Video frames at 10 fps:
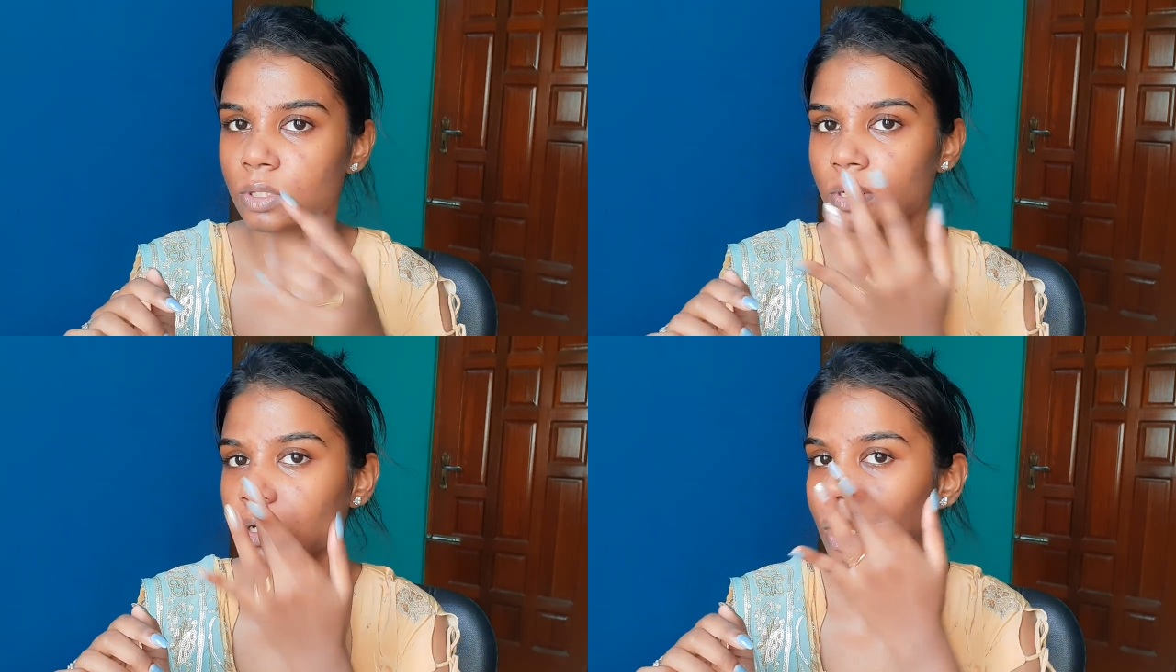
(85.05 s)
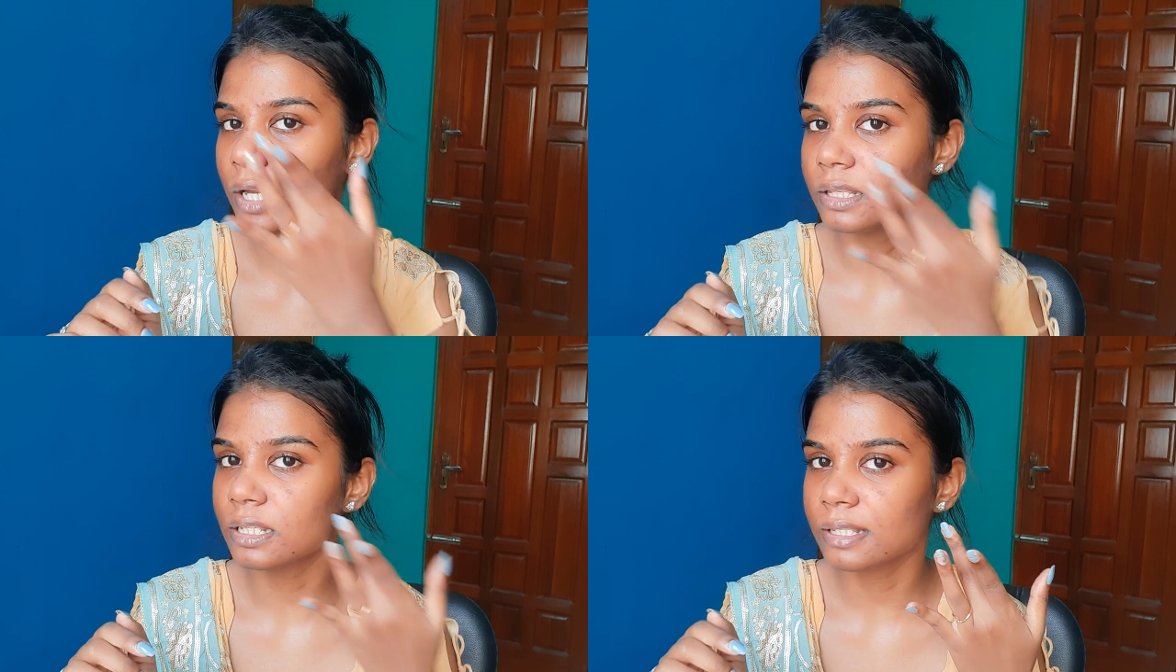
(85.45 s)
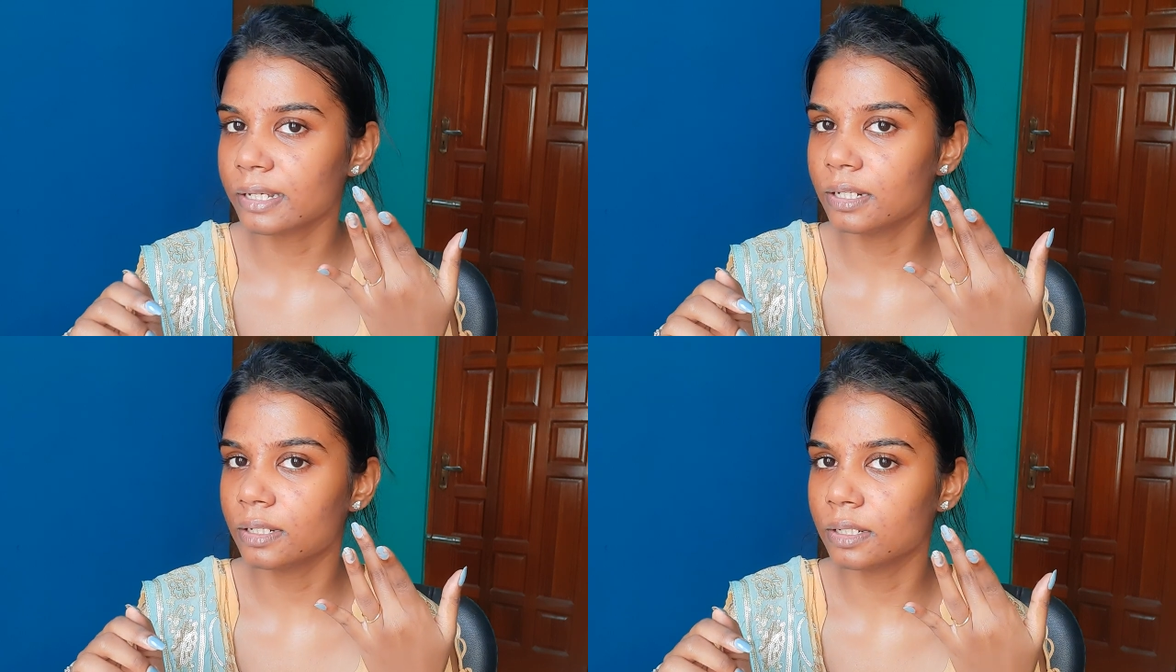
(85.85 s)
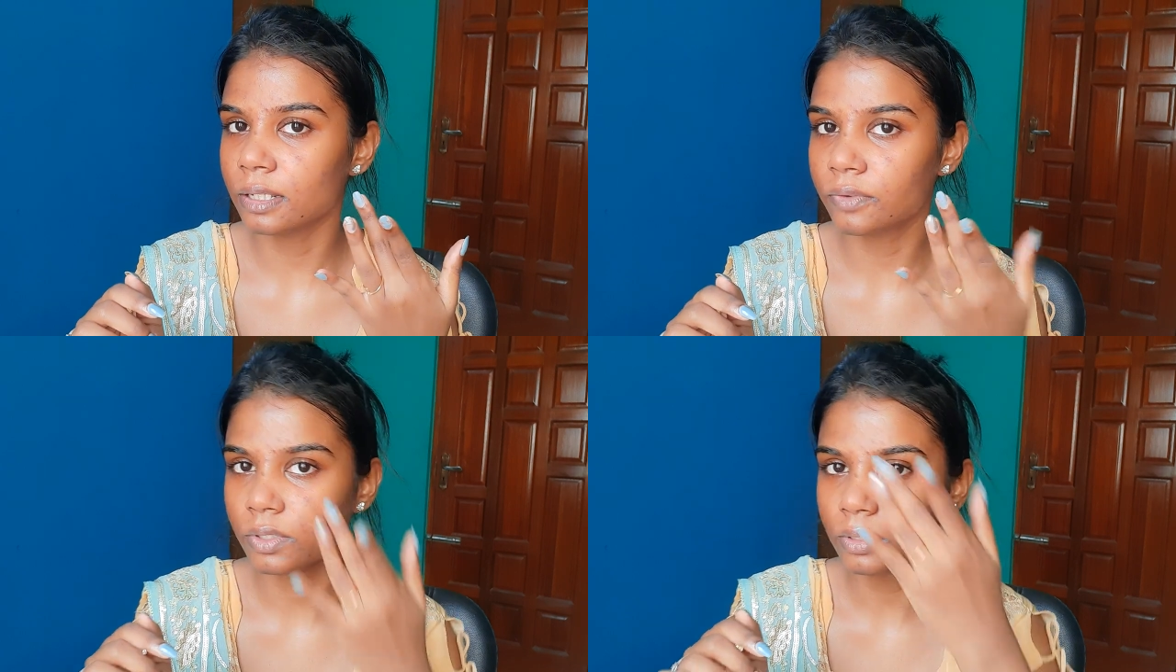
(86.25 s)
in the side
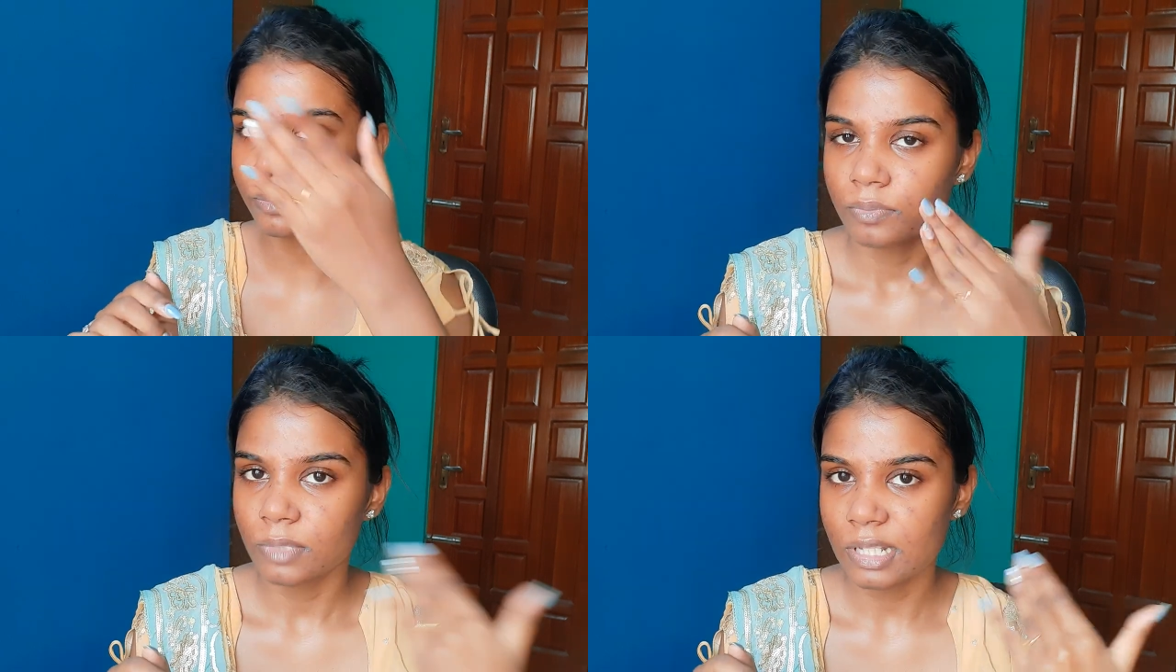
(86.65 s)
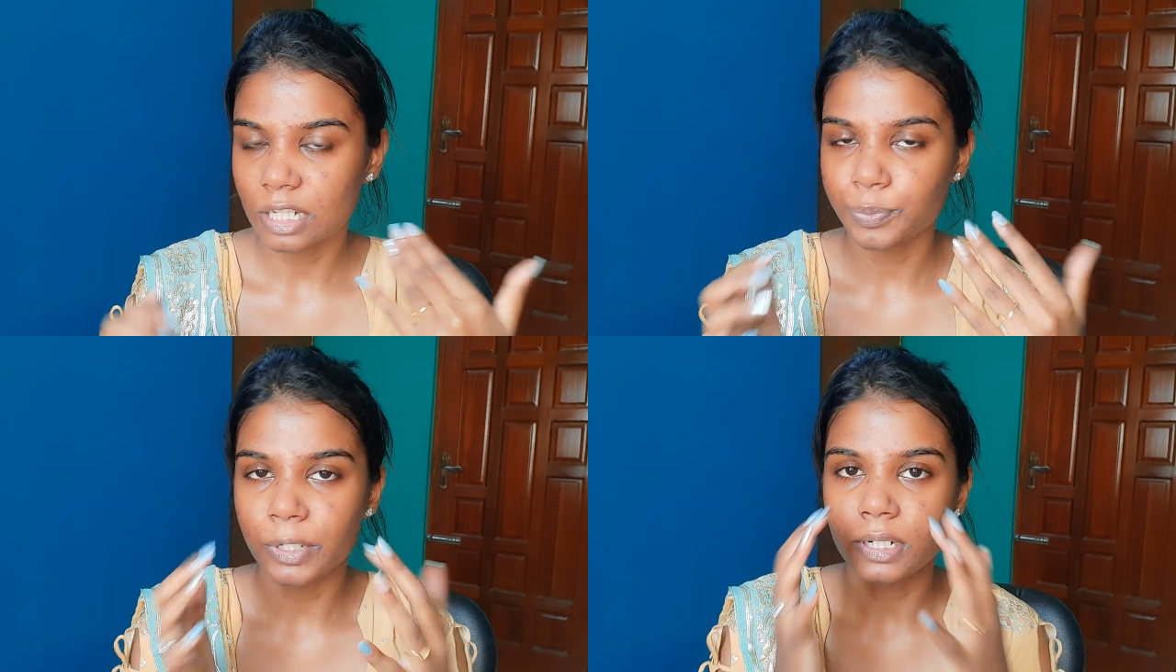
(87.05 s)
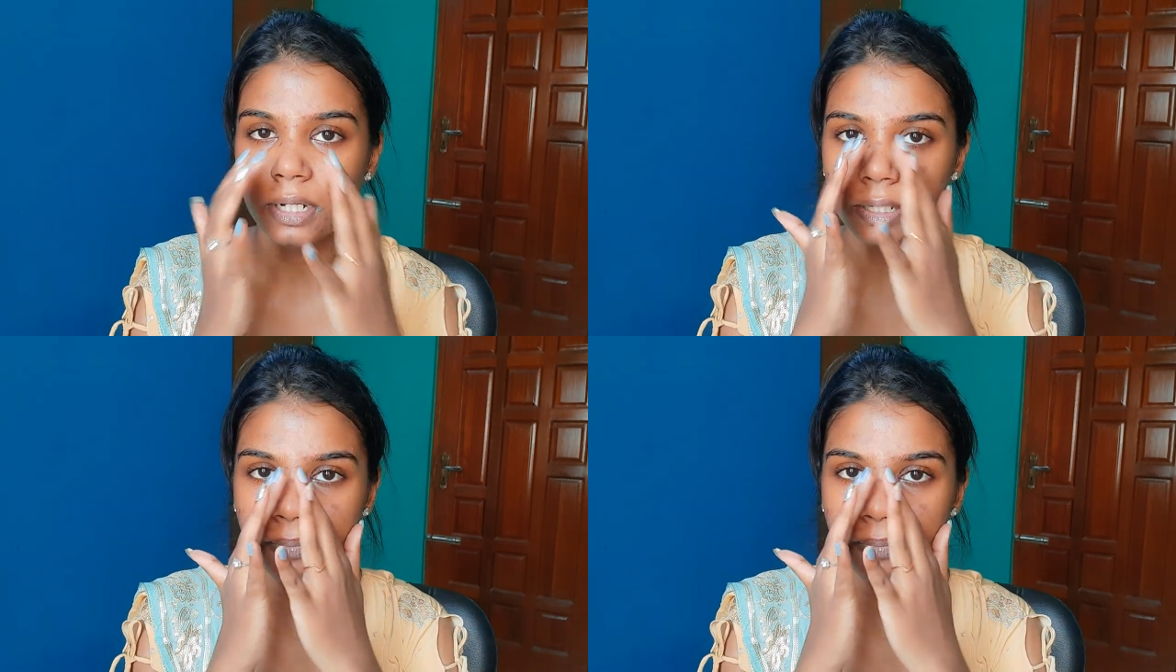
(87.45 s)
of the massage. Now,